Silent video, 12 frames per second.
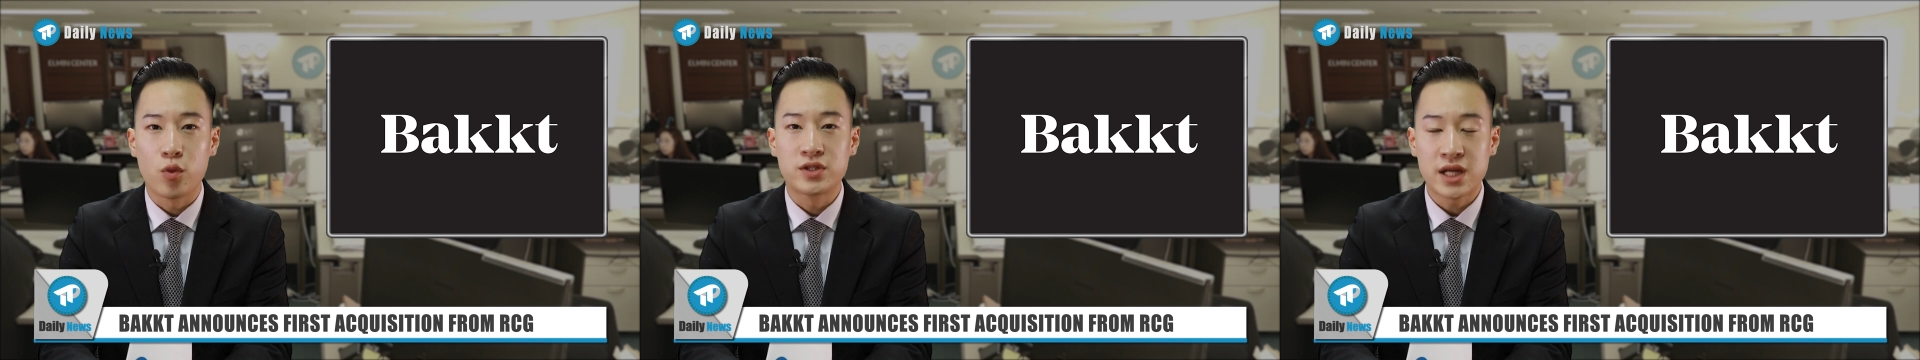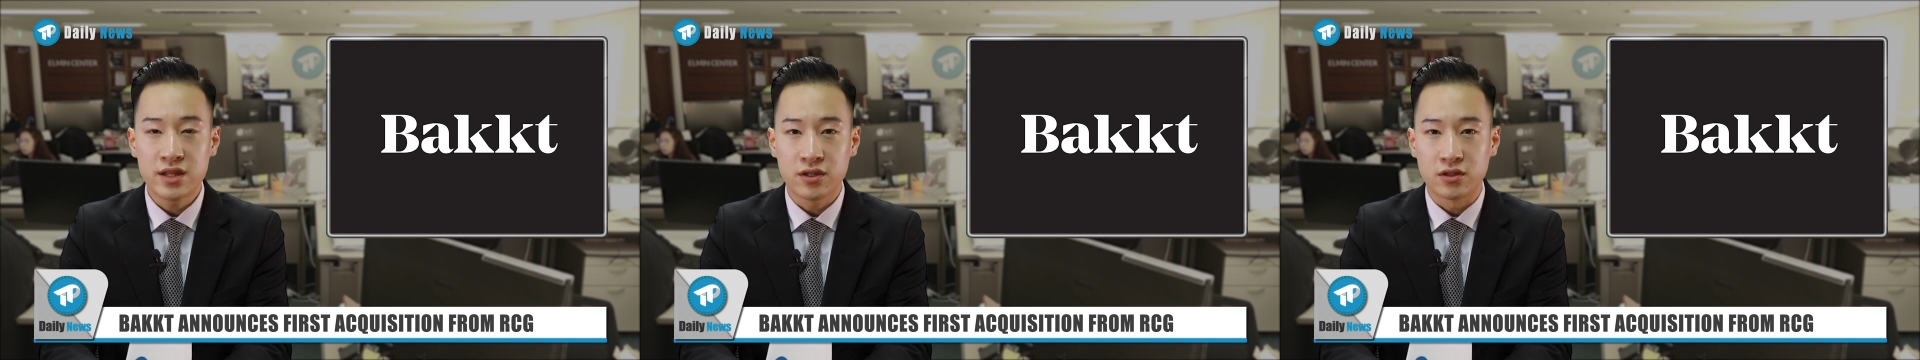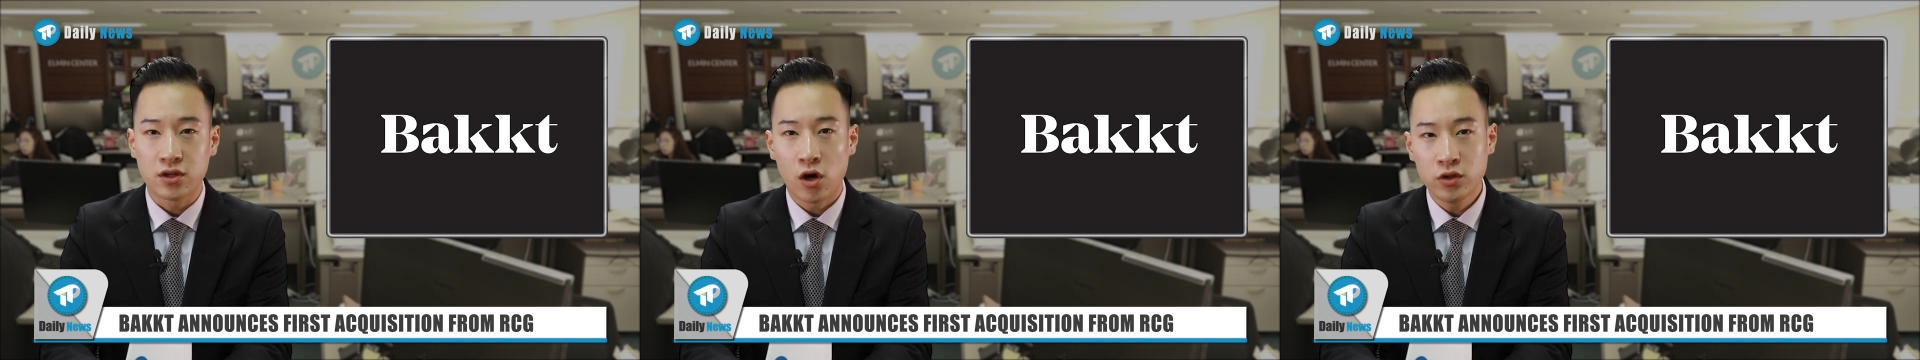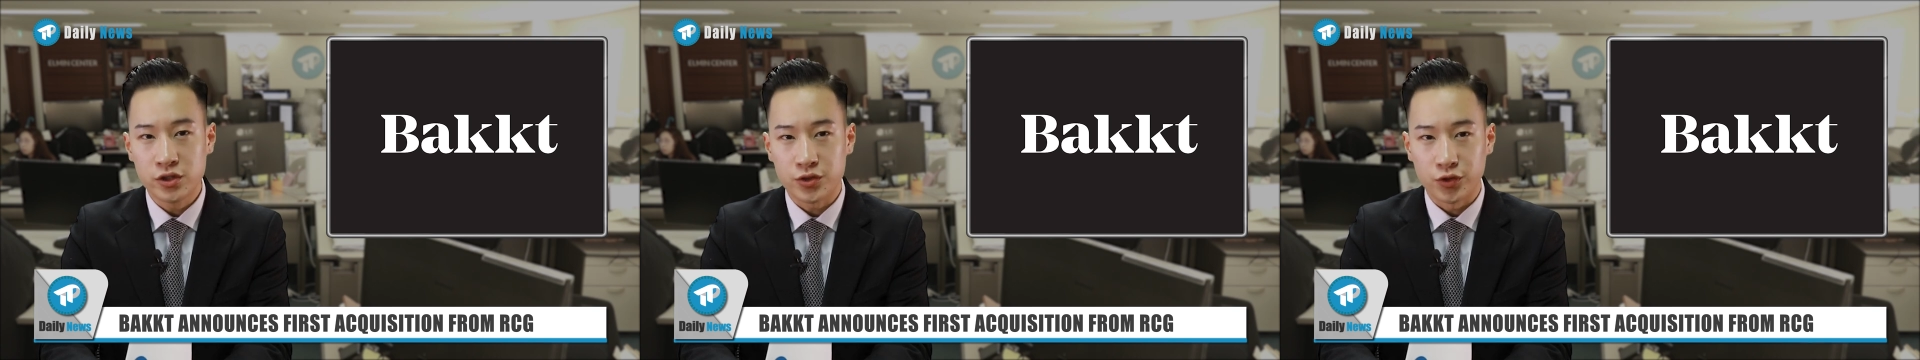Rosenthal
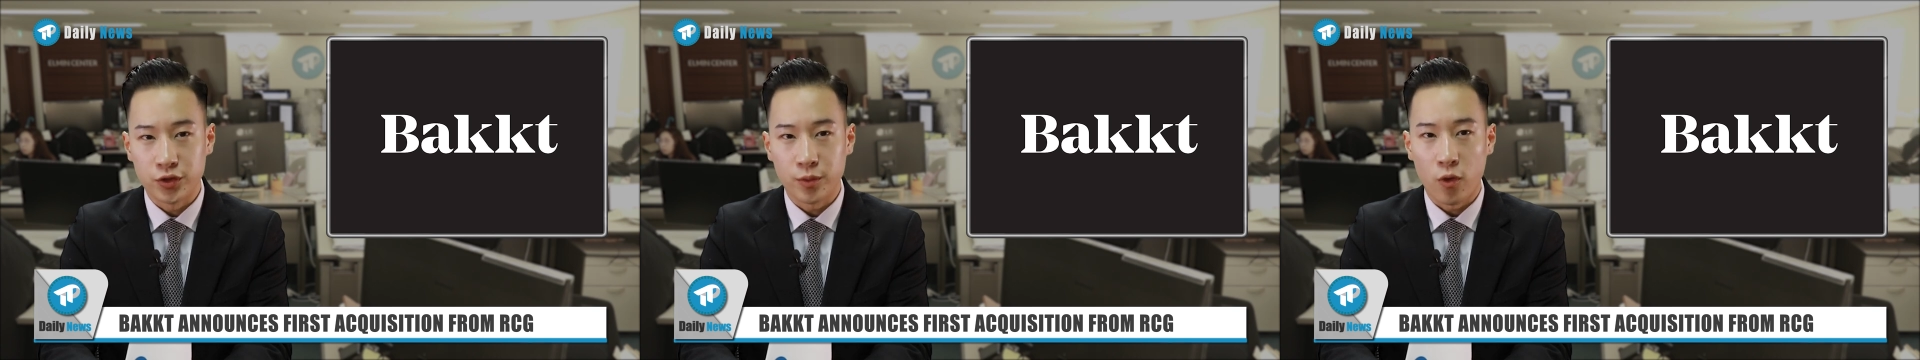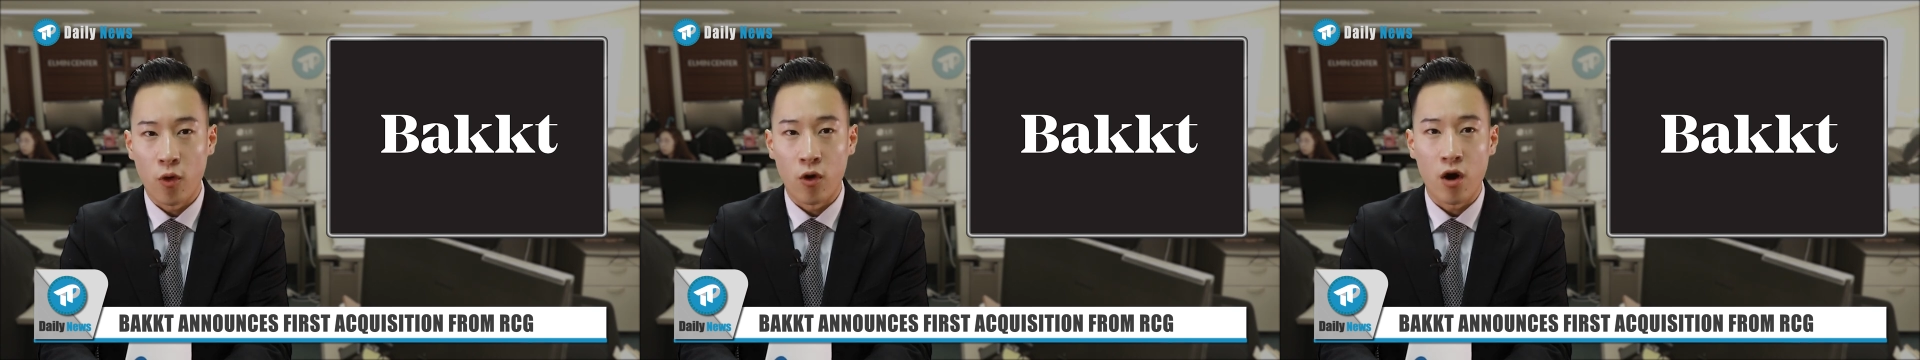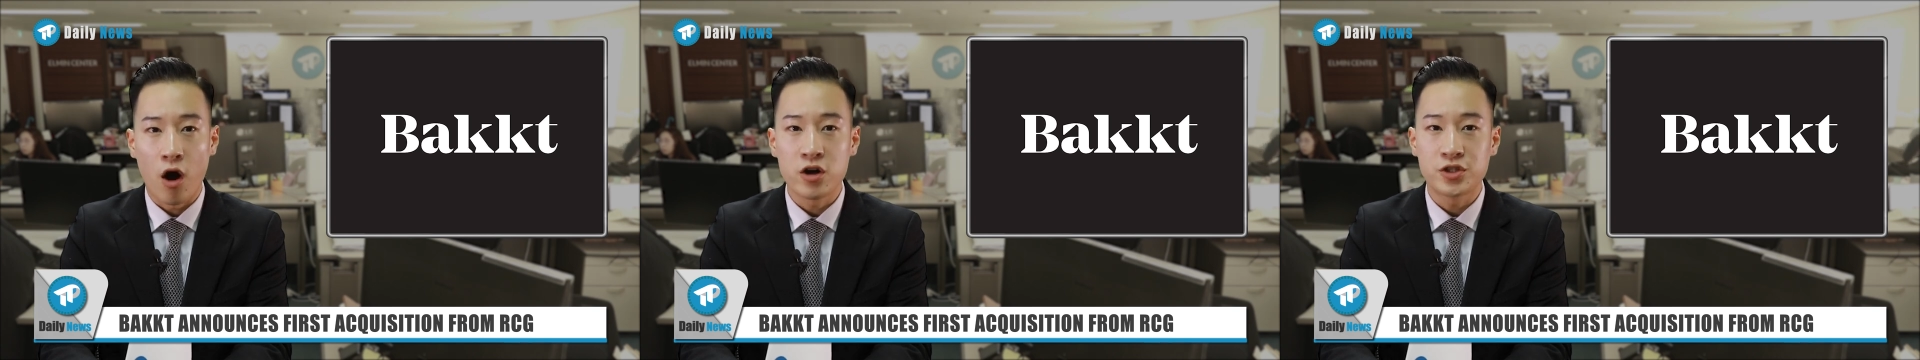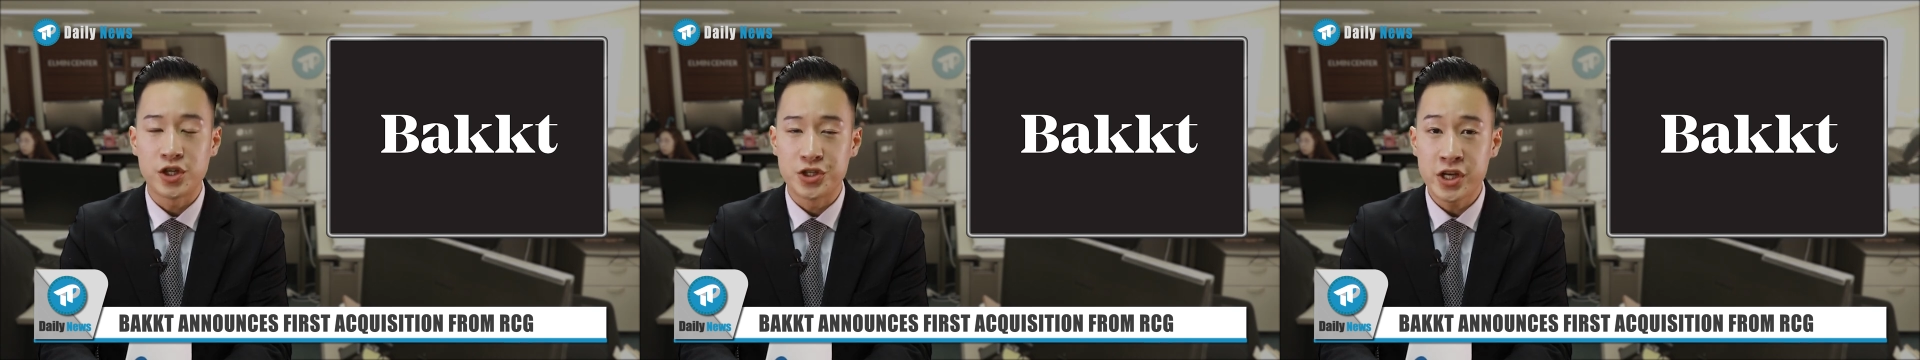Collins Group, or
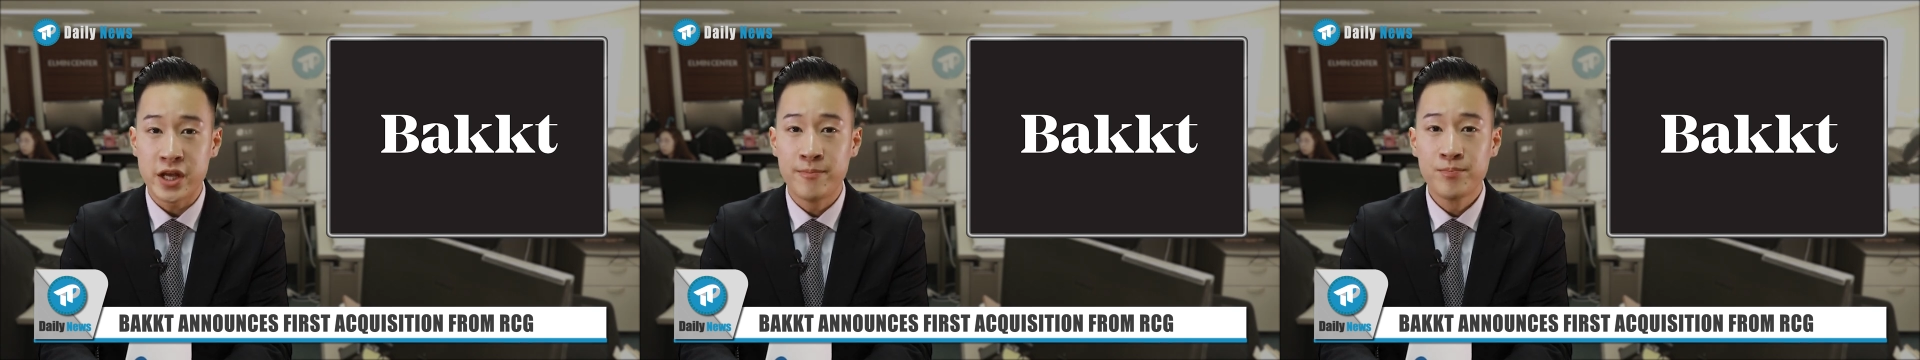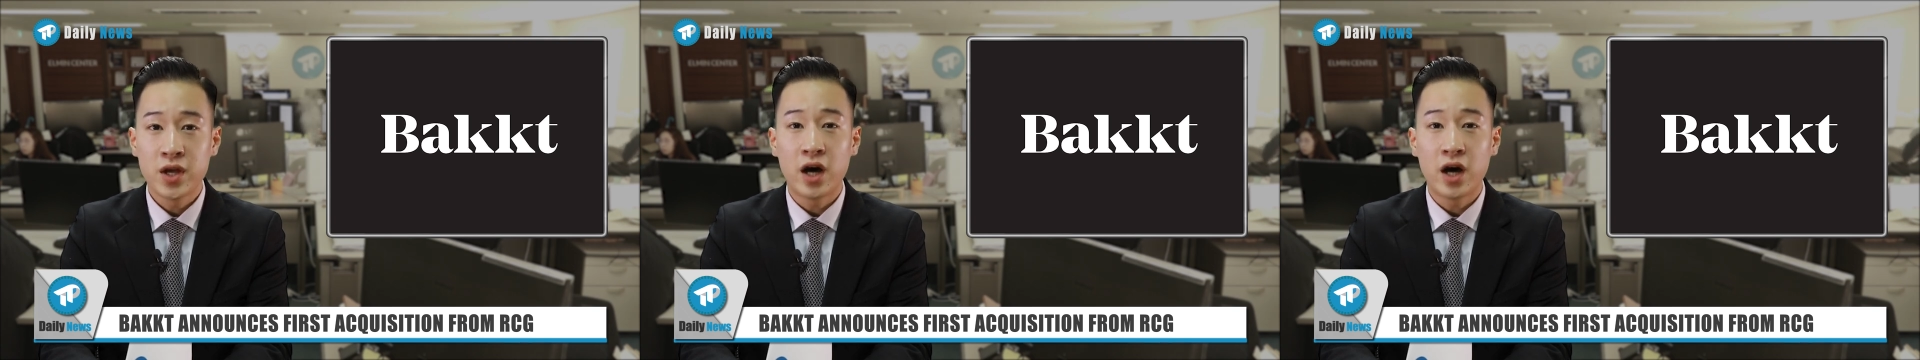RCG,